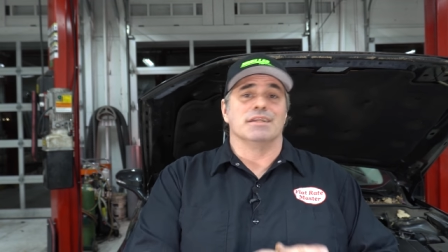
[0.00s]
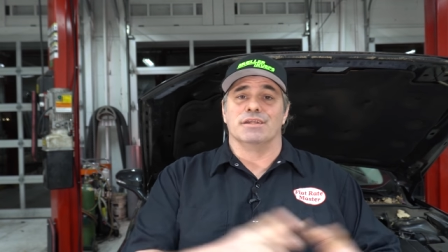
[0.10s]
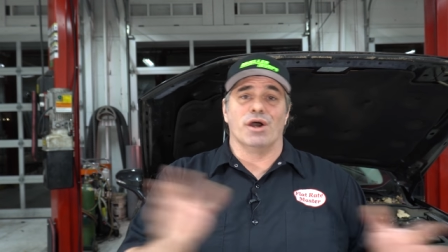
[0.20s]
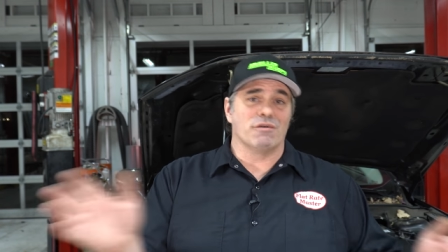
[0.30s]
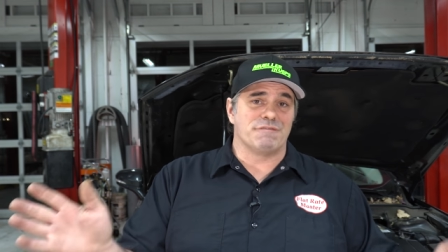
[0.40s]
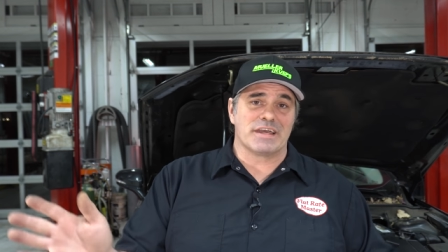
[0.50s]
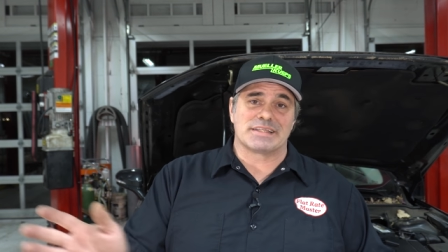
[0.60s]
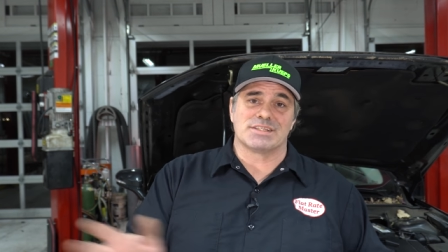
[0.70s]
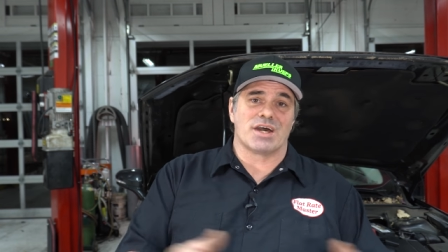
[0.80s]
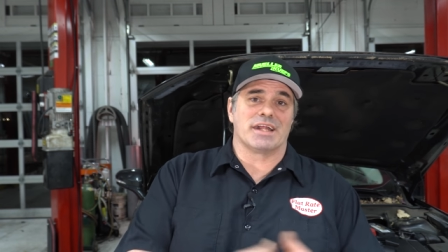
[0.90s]
No
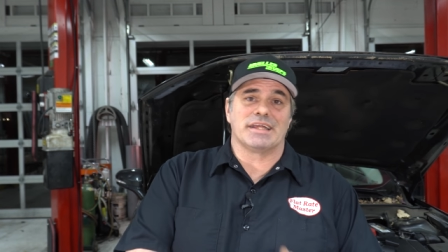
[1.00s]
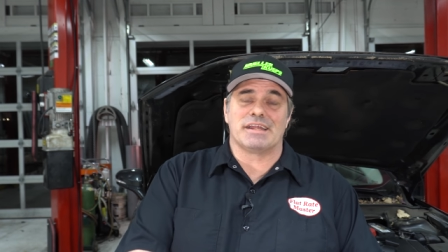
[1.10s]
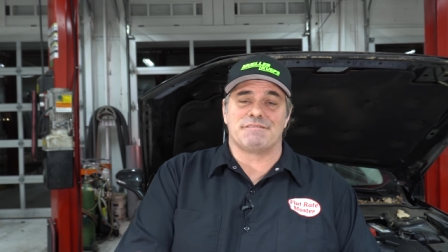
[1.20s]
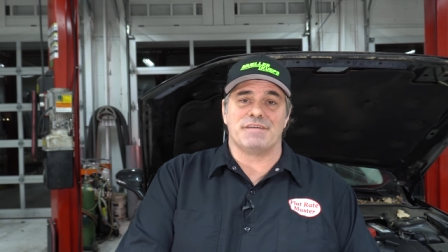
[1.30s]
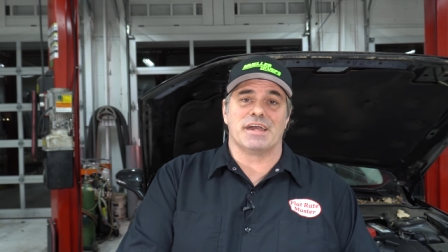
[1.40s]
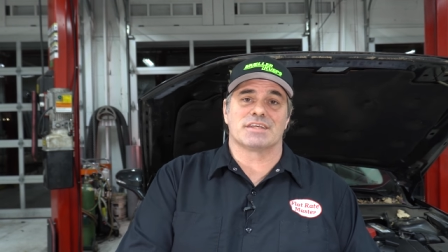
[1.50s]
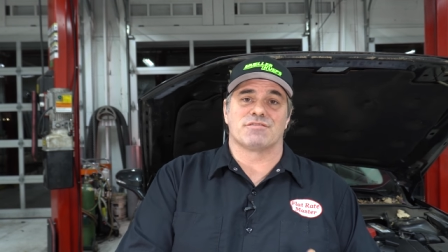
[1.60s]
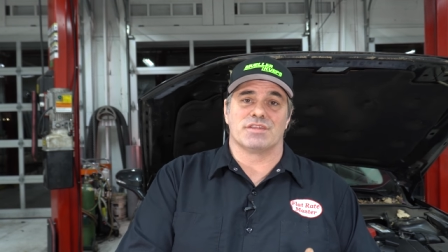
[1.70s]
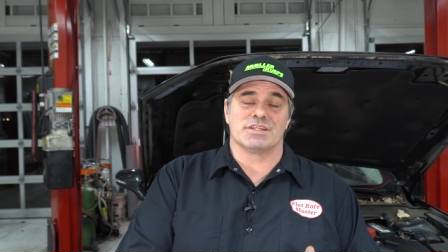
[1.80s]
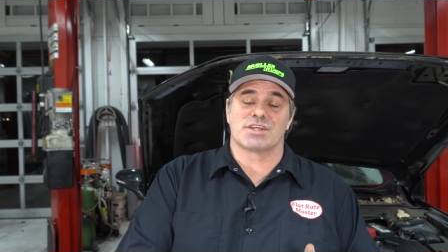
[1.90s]
fixes on Identifix
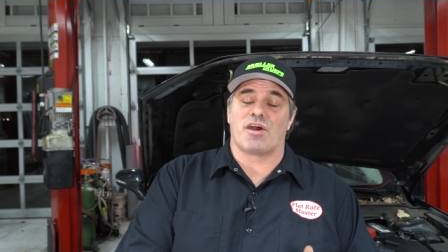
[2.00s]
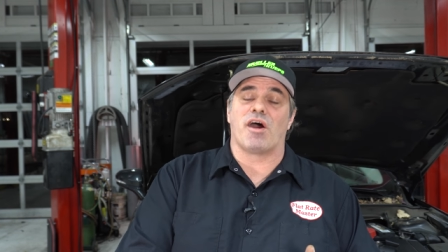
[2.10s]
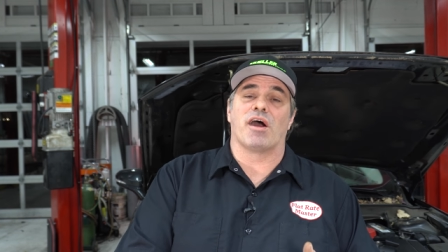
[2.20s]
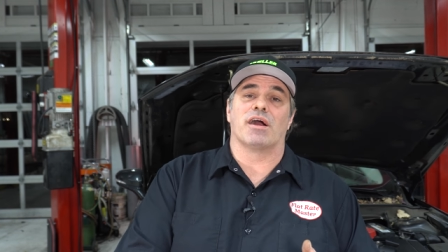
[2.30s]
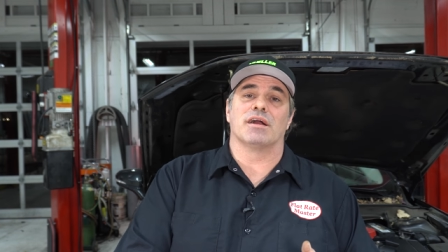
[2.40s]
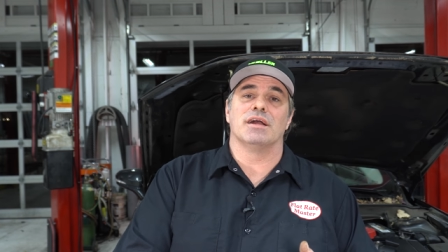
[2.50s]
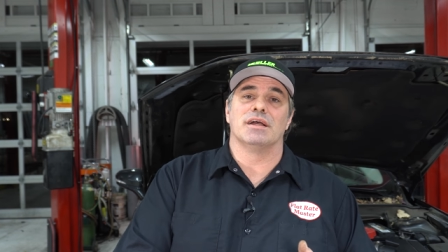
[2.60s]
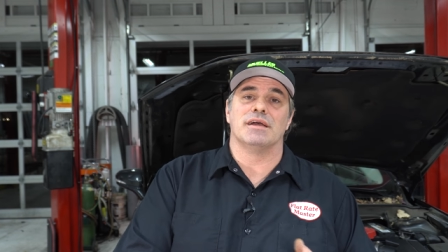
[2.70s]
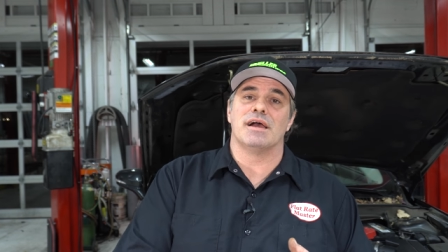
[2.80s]
for this car.